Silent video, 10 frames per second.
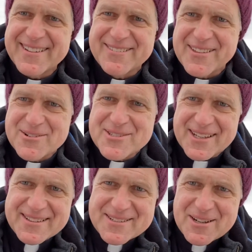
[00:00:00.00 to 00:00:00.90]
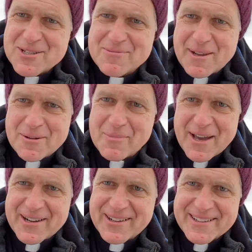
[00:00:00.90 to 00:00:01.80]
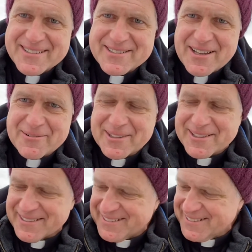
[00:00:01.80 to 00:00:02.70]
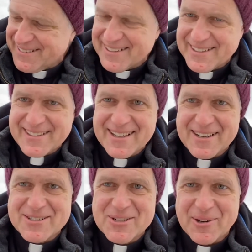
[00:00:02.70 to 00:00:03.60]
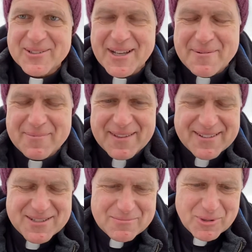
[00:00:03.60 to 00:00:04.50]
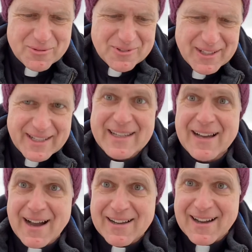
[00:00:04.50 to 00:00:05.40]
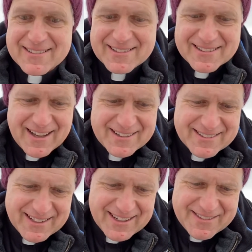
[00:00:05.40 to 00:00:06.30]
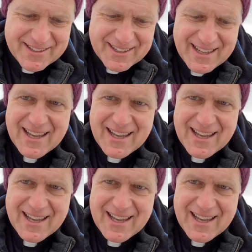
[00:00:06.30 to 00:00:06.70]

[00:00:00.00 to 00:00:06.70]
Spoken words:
they were singing the Star Spangled Banner, I just got really kind of choked up, but that was beautiful. Lady Gaga did that today, I think.